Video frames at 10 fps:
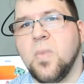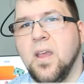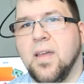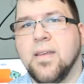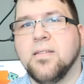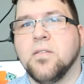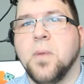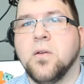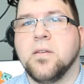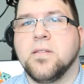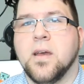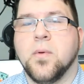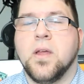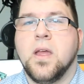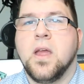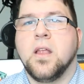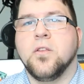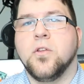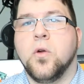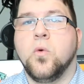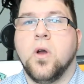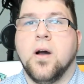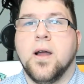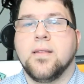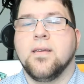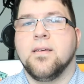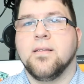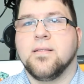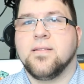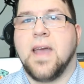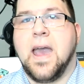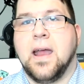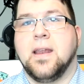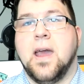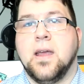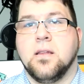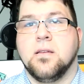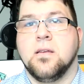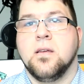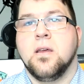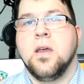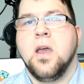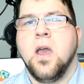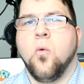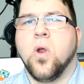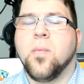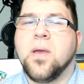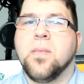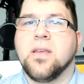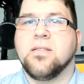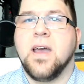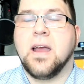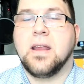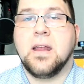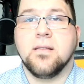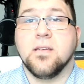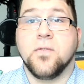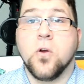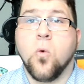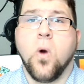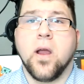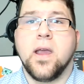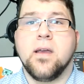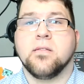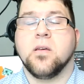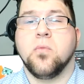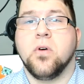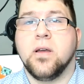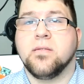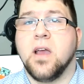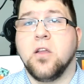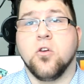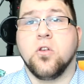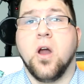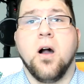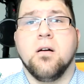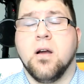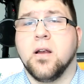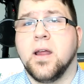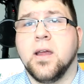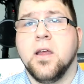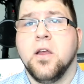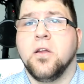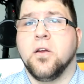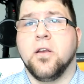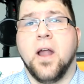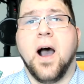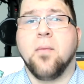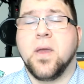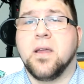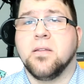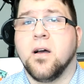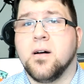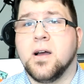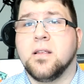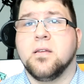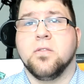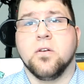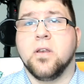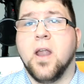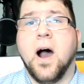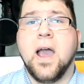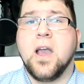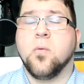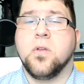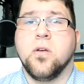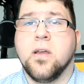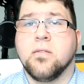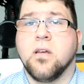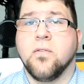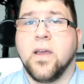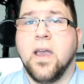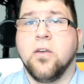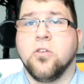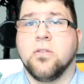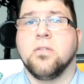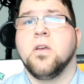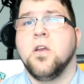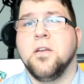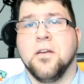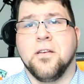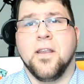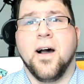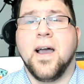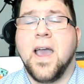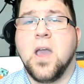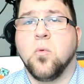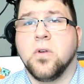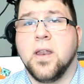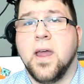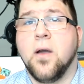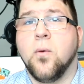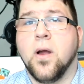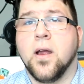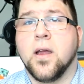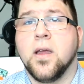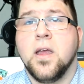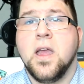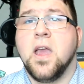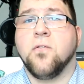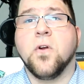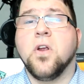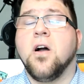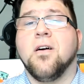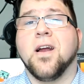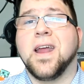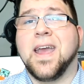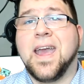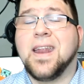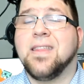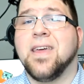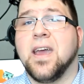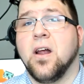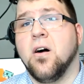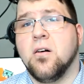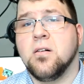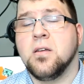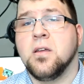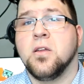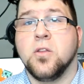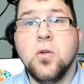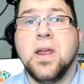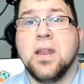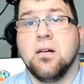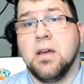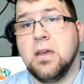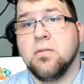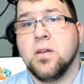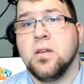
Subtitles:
And this is bonus tip. Do not stagnate. And what I mean by stagnate is if you're working at some place and you're not learning, you're not being taught, they're not helping you get certifications, you're not able to network, if you're not learning anything at all, you need to leave.